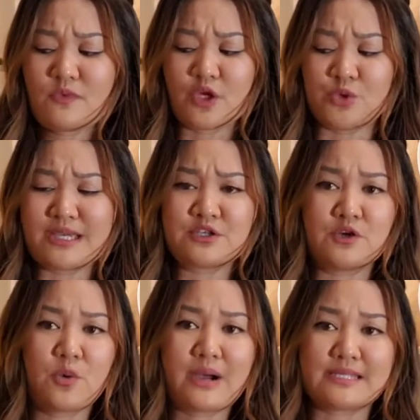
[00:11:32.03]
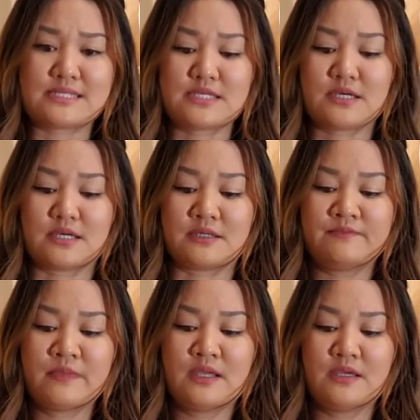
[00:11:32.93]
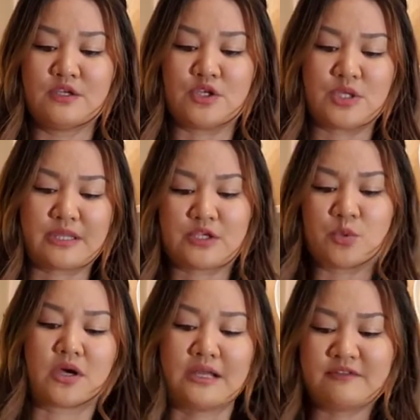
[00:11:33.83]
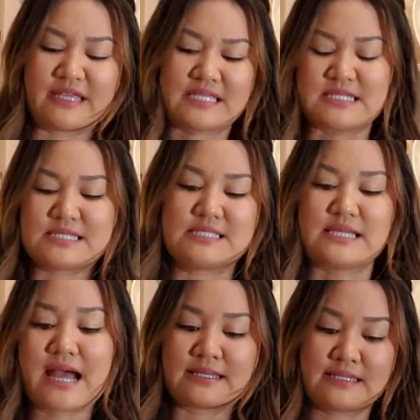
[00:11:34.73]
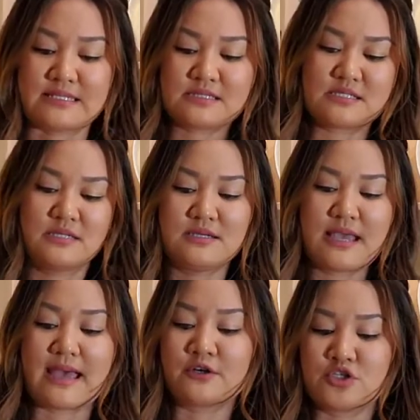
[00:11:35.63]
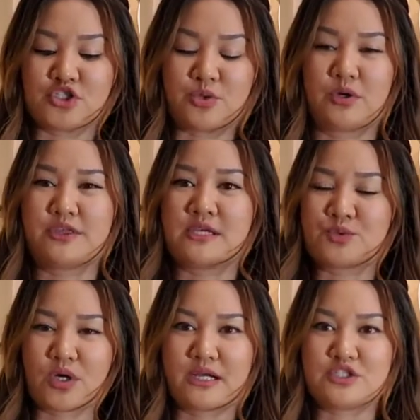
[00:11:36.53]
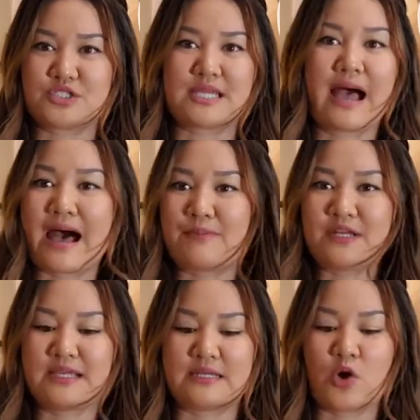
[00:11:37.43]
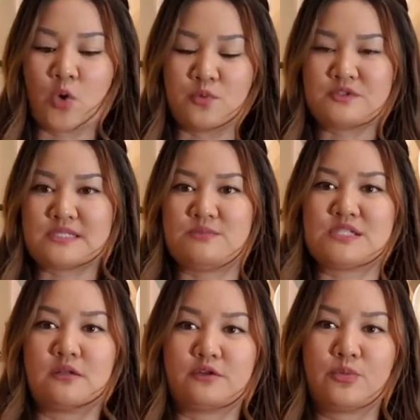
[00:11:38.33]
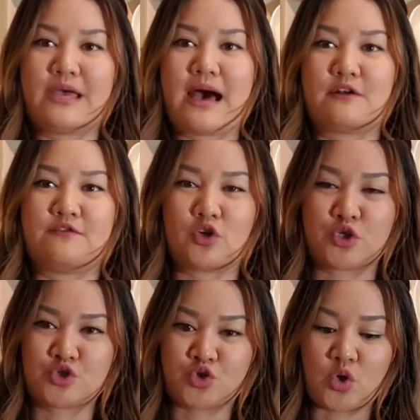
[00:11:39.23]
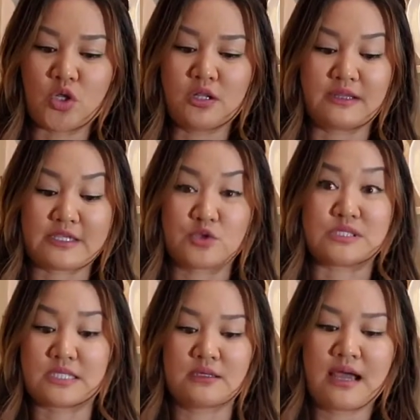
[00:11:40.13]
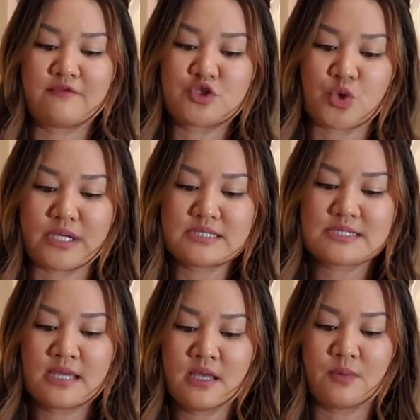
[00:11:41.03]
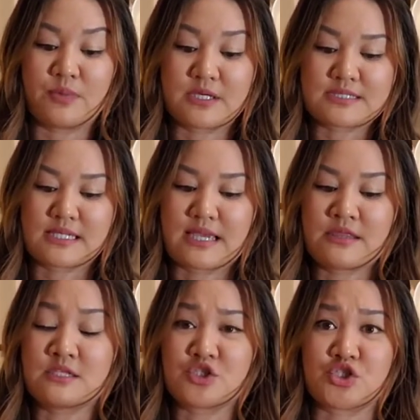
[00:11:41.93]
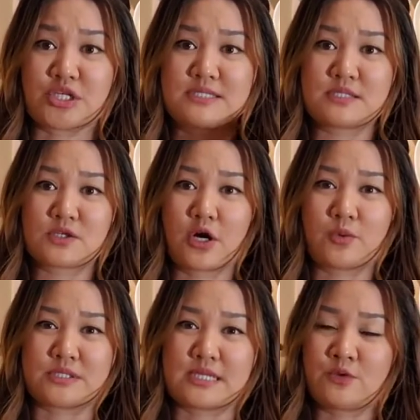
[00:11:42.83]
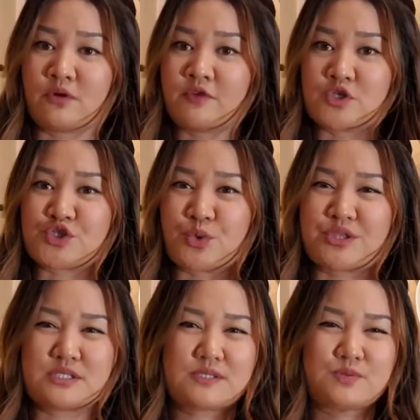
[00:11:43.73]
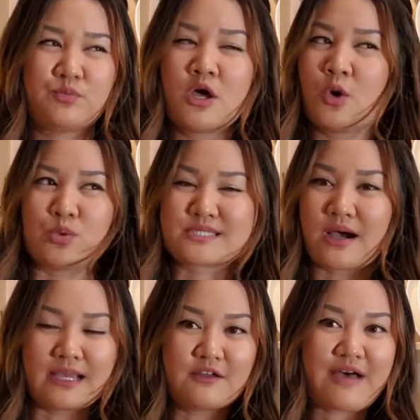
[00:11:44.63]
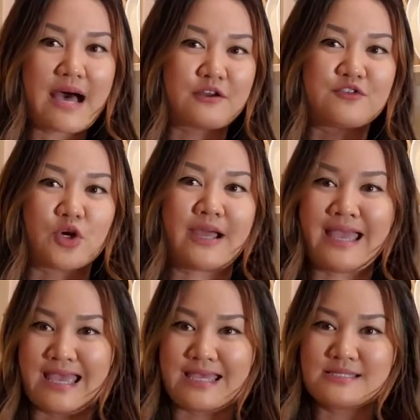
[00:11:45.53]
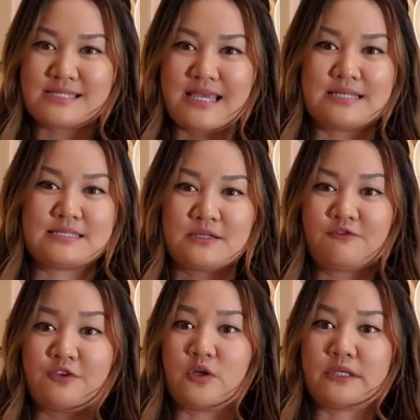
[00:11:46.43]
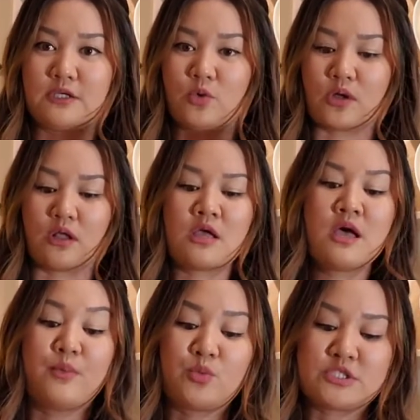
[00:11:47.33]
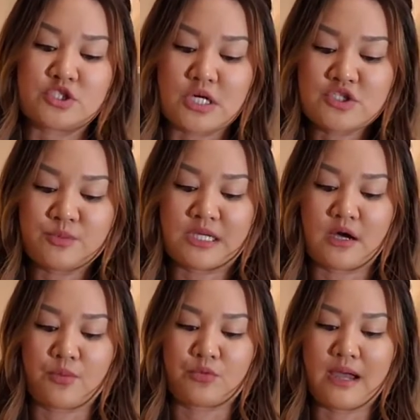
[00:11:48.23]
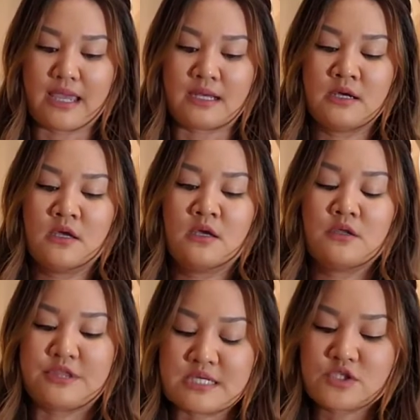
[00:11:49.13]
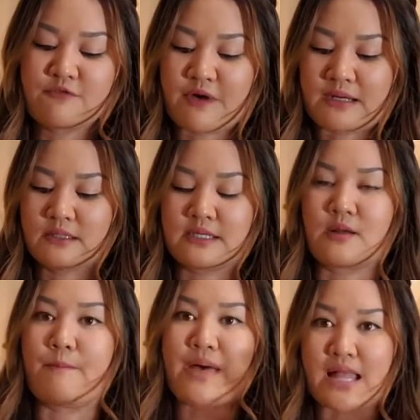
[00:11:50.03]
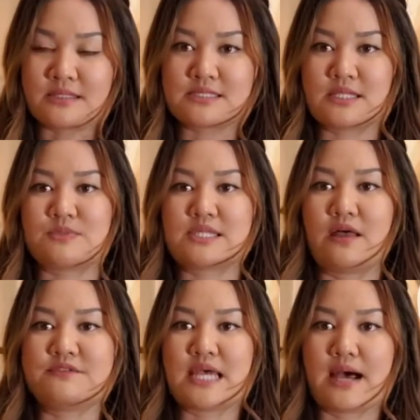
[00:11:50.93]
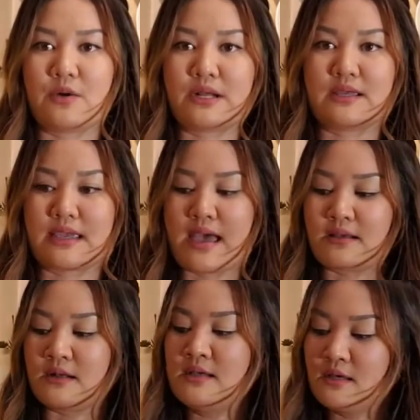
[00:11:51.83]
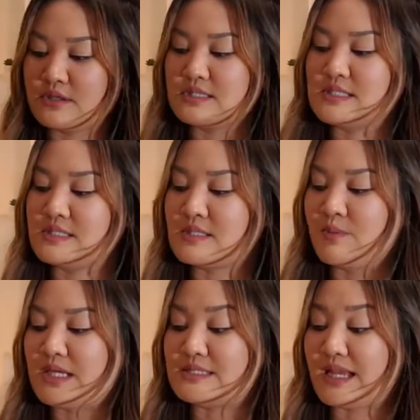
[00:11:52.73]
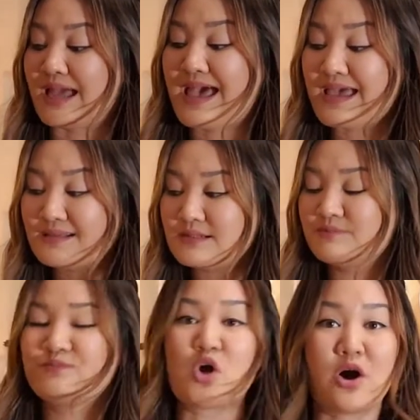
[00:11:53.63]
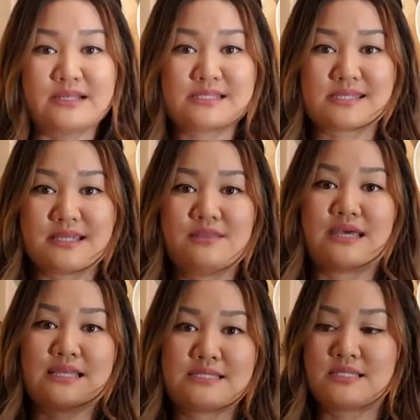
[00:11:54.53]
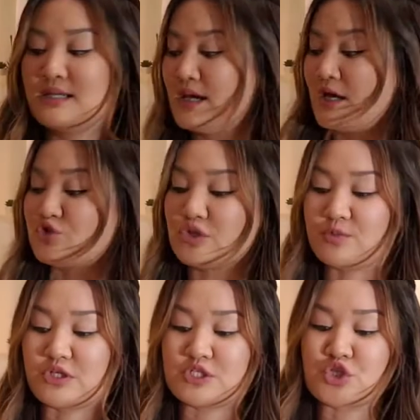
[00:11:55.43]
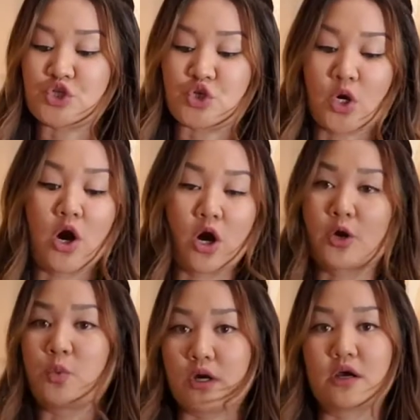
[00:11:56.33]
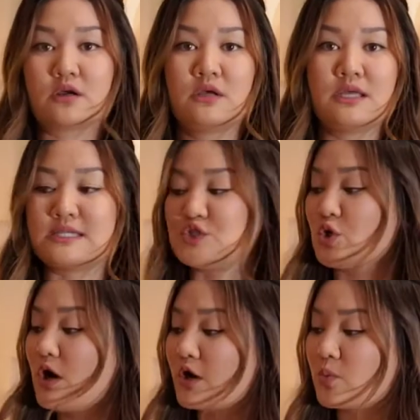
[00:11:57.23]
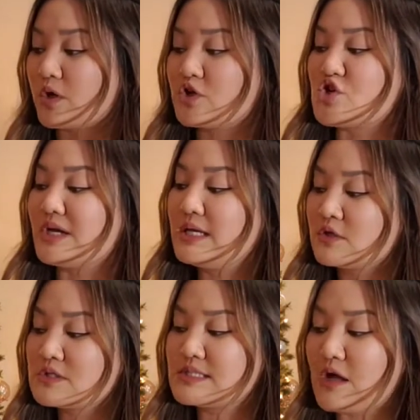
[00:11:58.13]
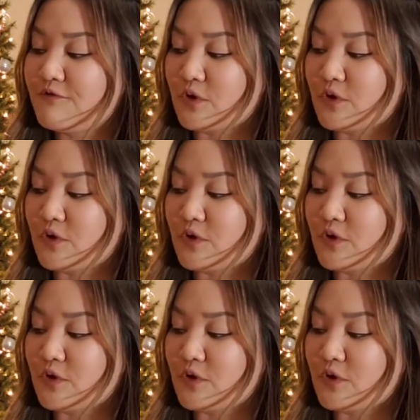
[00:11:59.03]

you had no idea eh, like you were kind of like in a stagnant energy where things were kind of just happening and it almost seemed a little bit out of your control like you didn't have a choice because again this justice card was in reverse so this was kind of out of your hands and it didn't feel equal but with judgment upright things are finally going to balance themselves out again this is amazing and honestly that's attributed to your hard work it's your hard work, your inner self